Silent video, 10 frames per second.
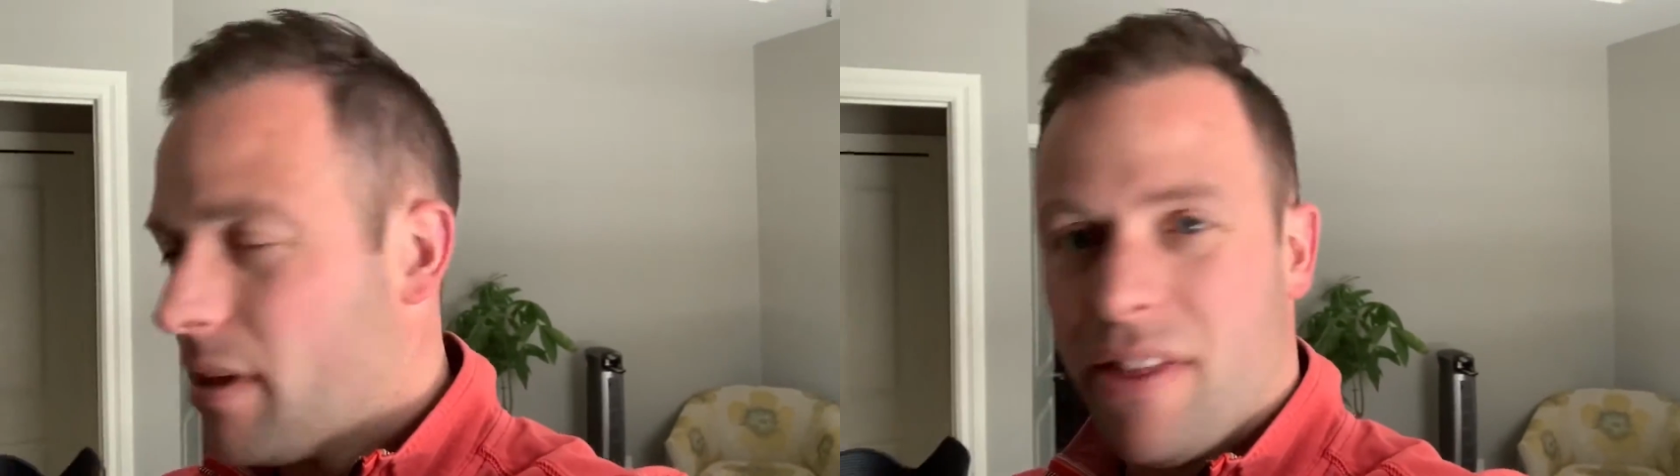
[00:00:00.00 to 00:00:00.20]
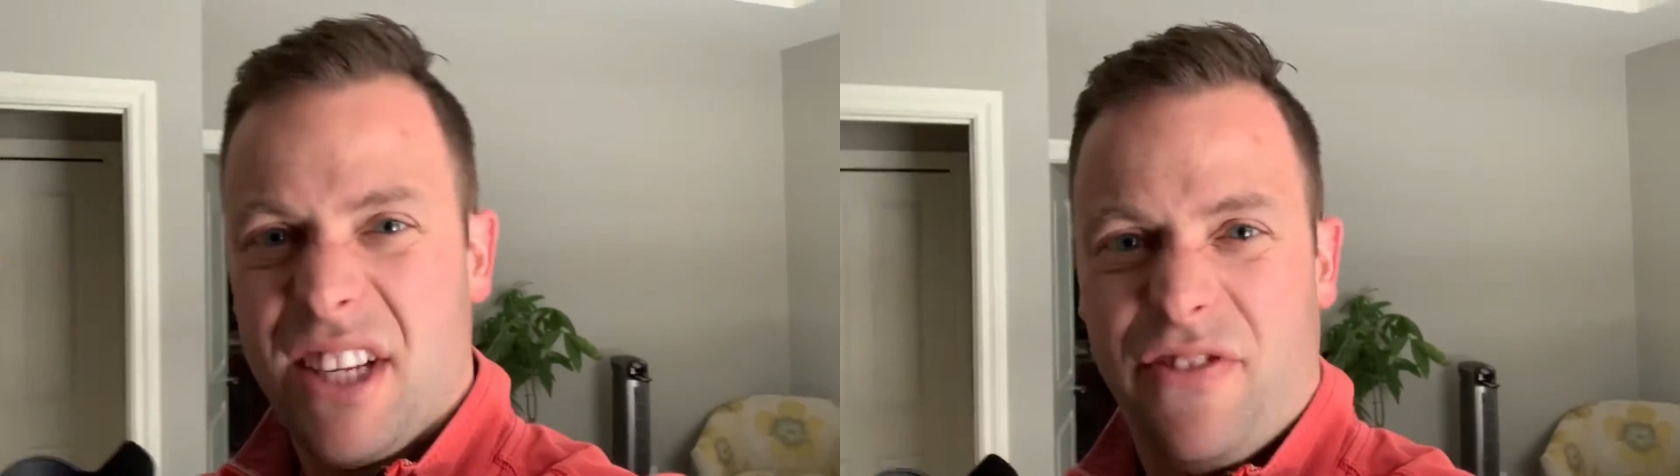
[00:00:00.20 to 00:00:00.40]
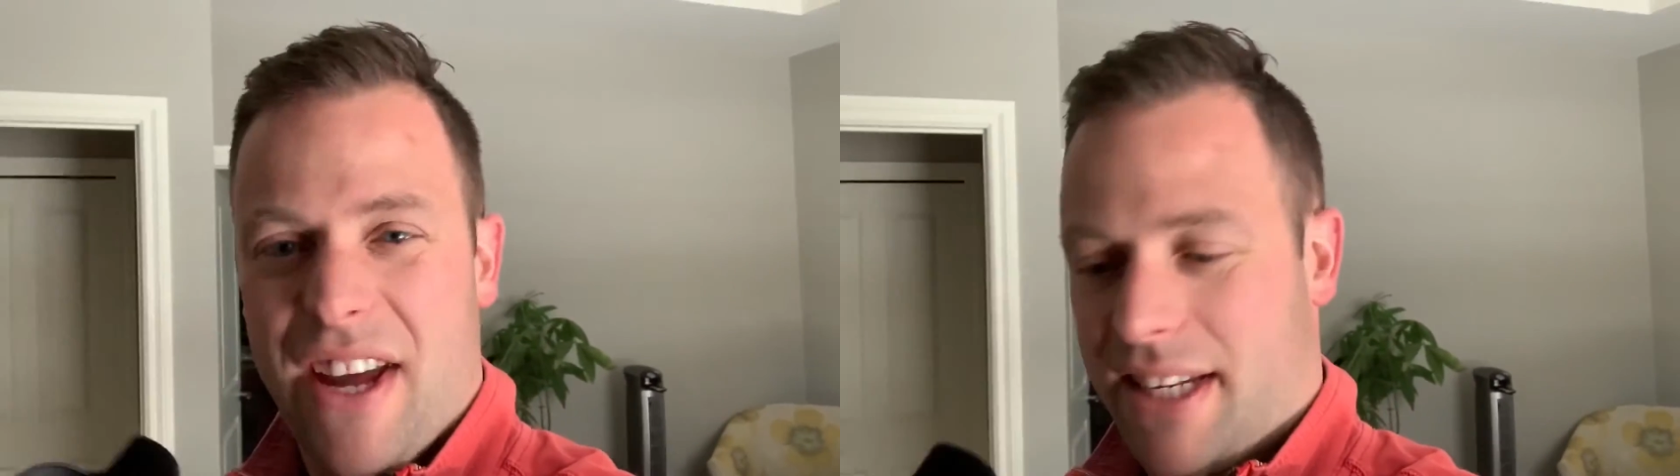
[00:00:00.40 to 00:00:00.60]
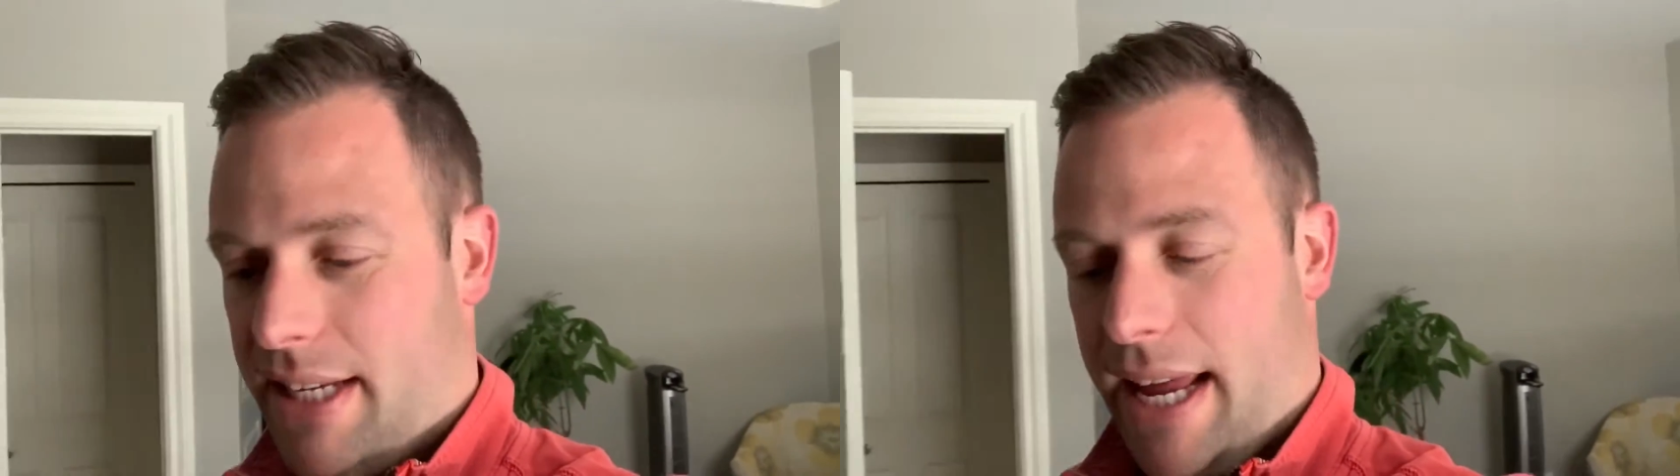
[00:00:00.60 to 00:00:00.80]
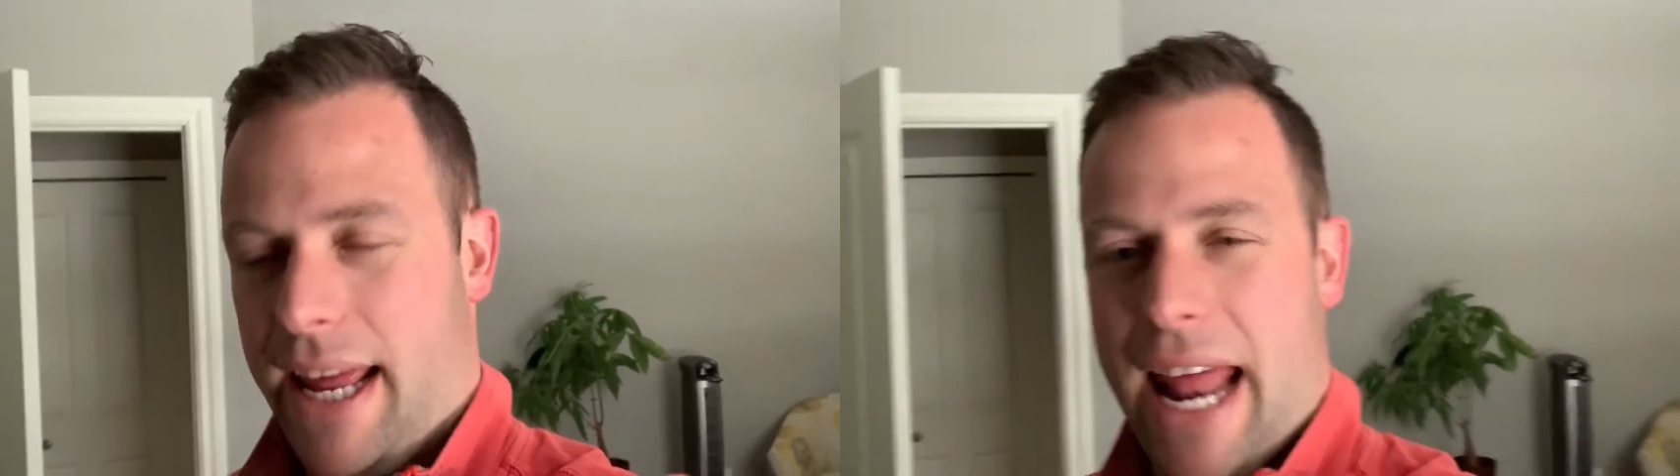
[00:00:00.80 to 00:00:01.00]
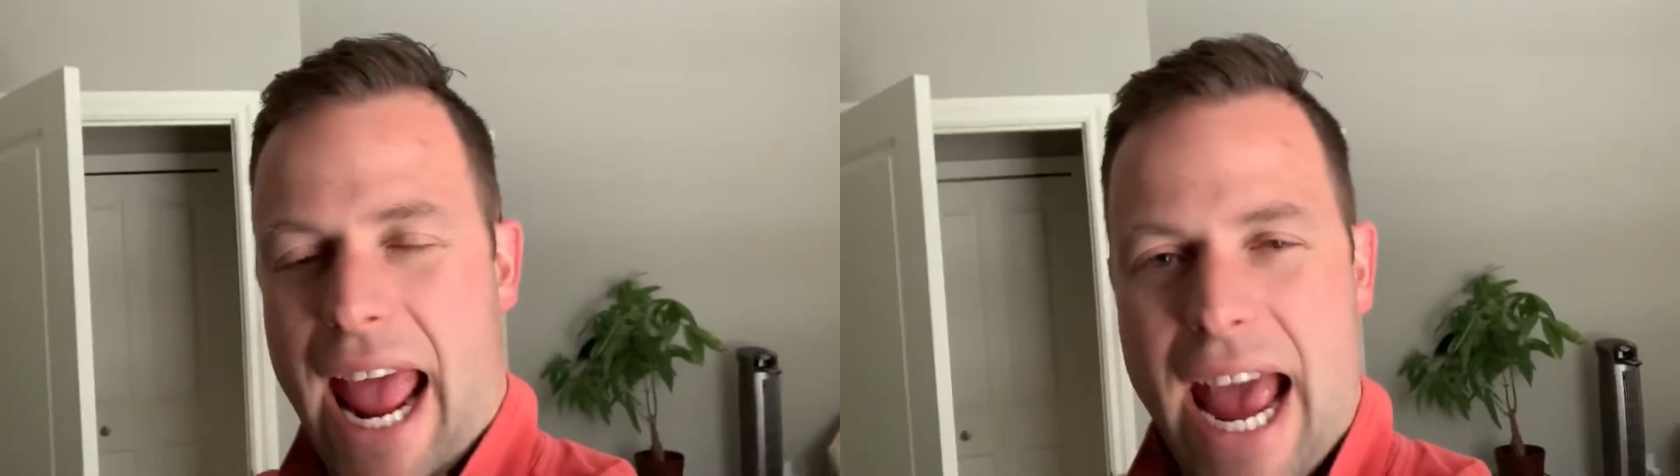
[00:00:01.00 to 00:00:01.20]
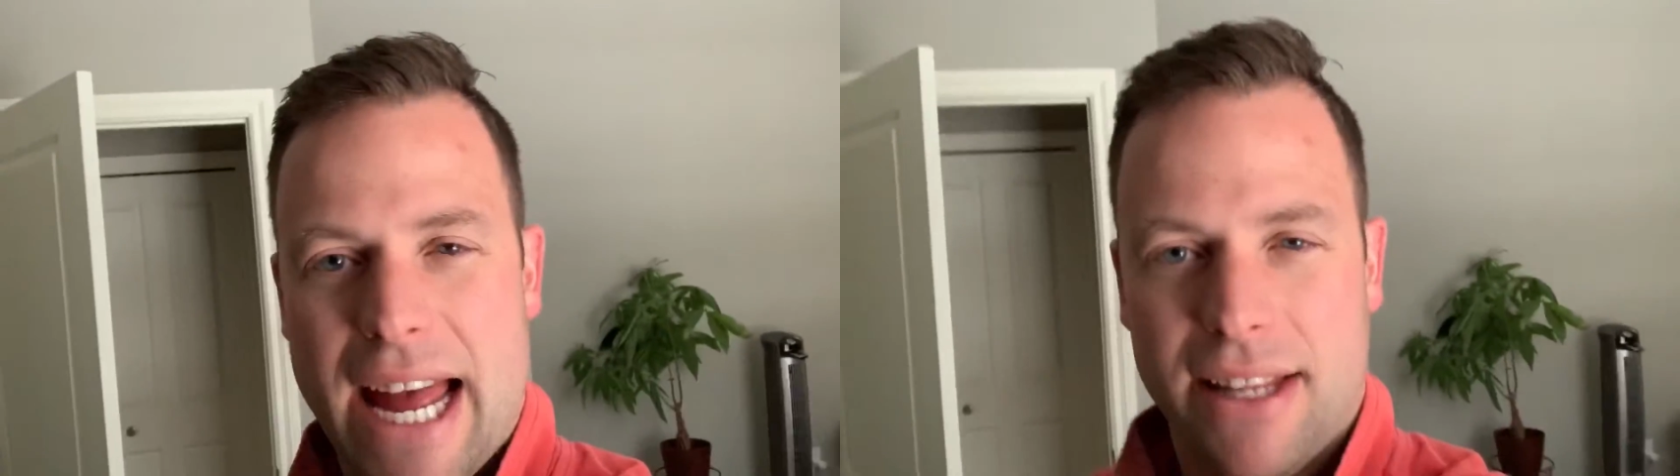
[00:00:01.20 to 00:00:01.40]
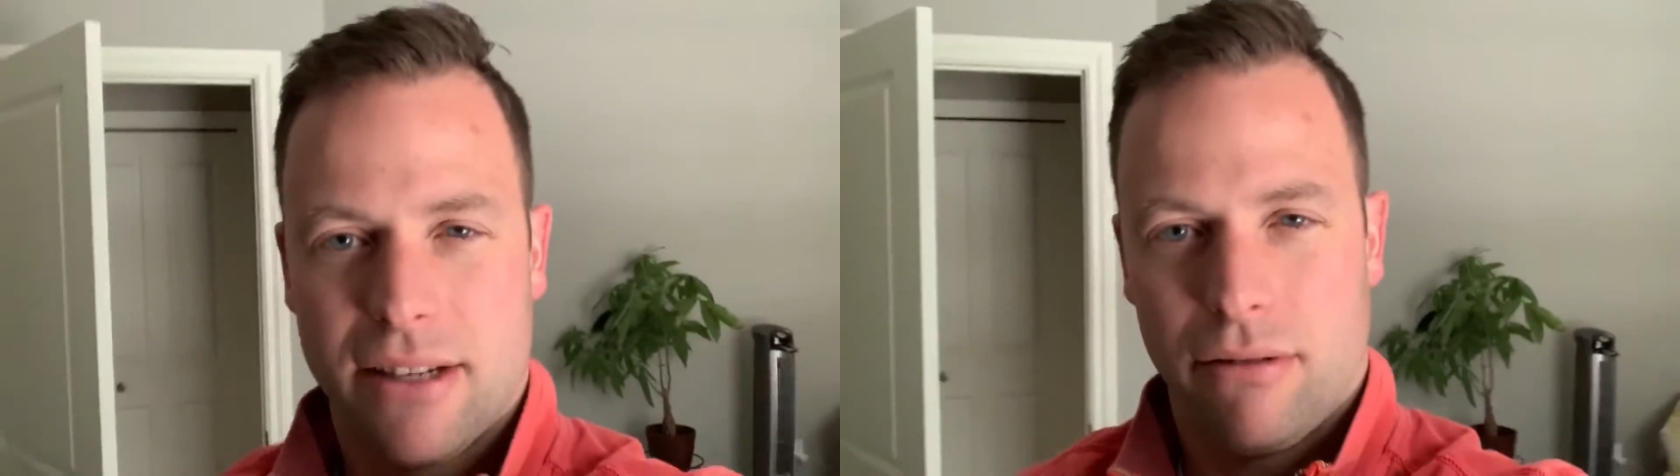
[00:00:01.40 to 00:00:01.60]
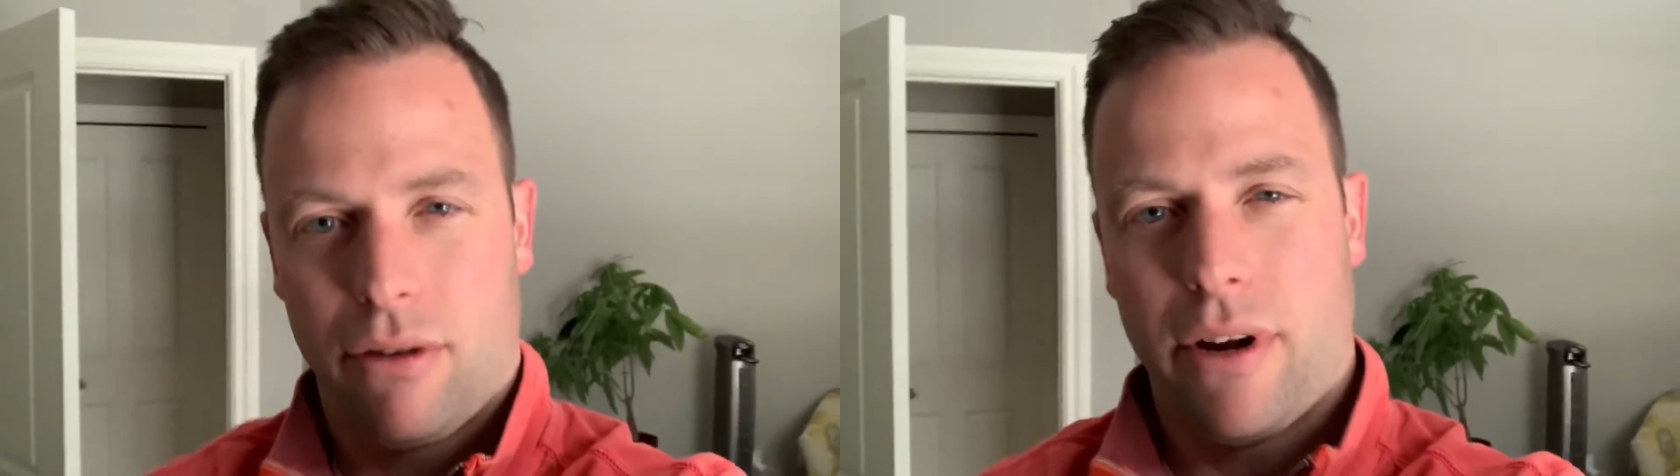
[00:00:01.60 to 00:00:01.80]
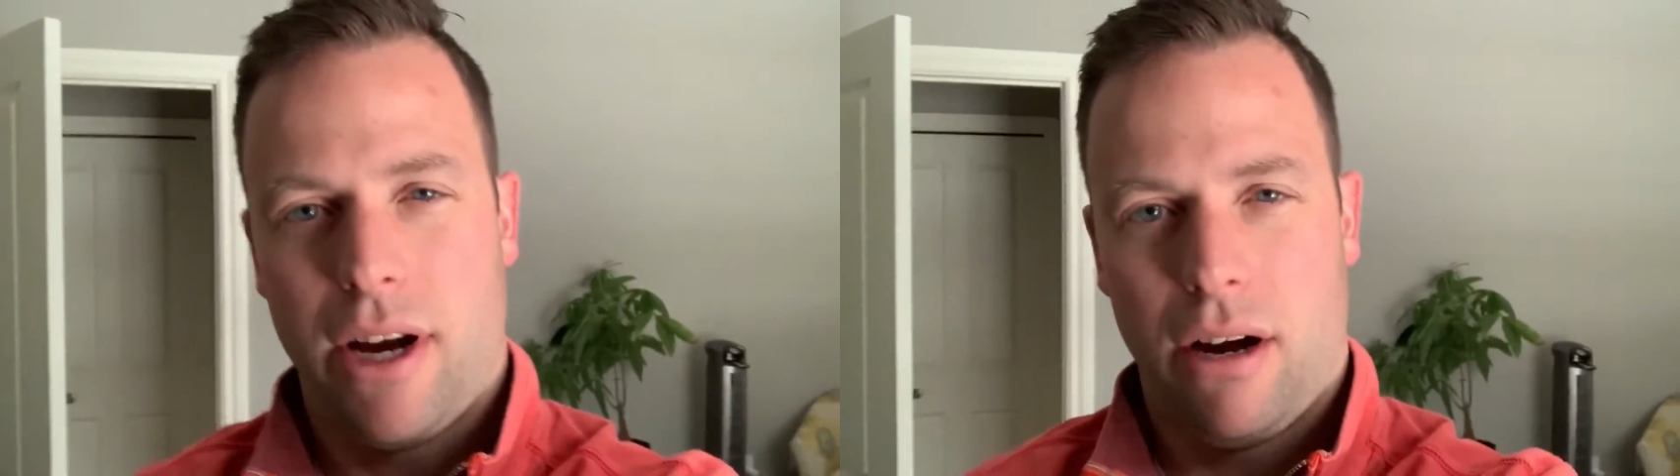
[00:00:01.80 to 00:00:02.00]
This fixes it. It adds, look
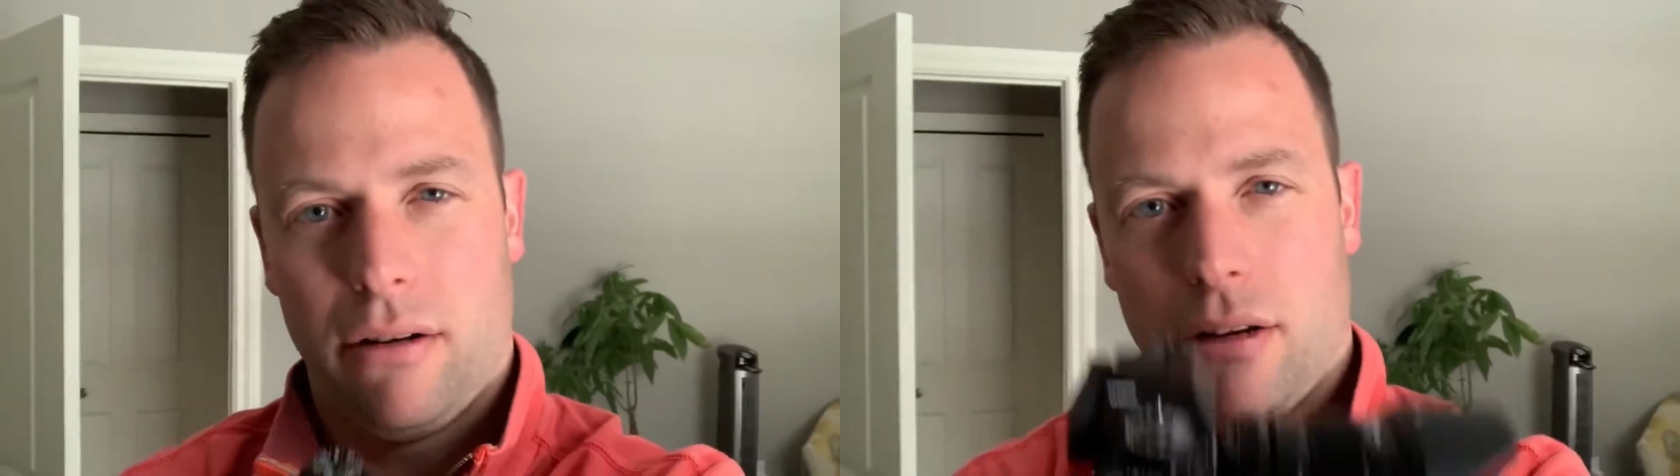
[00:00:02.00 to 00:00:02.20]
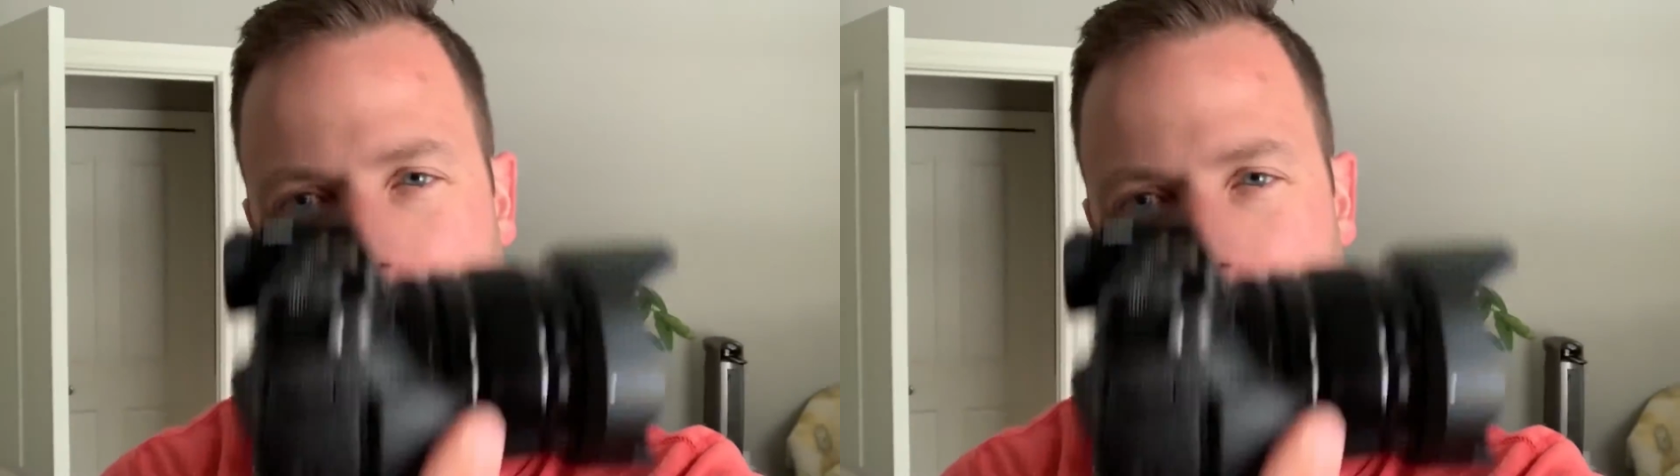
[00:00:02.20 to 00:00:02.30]
right here.